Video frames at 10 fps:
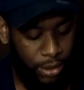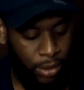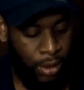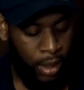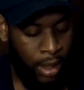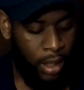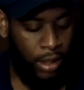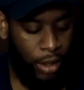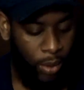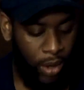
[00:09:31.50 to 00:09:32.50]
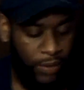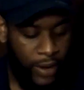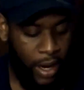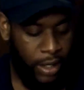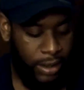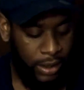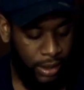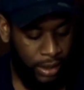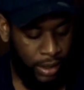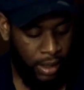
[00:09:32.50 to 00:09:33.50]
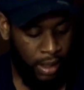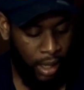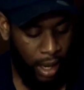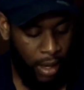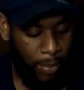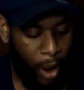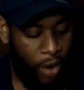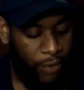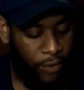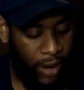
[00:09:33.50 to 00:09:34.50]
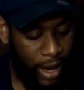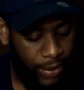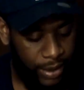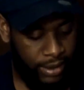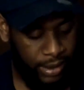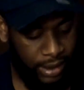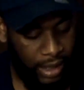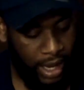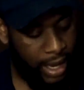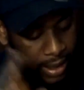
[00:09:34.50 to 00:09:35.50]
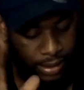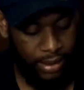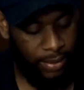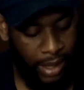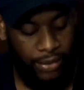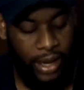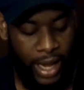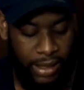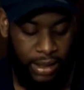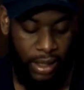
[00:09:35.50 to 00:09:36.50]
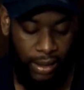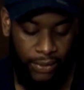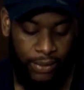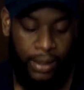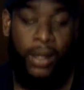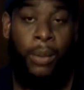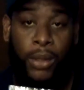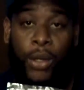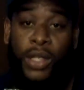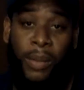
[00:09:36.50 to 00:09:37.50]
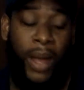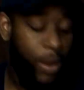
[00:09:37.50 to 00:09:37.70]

is actual a 6-in-1. So it has the parainfluenza, the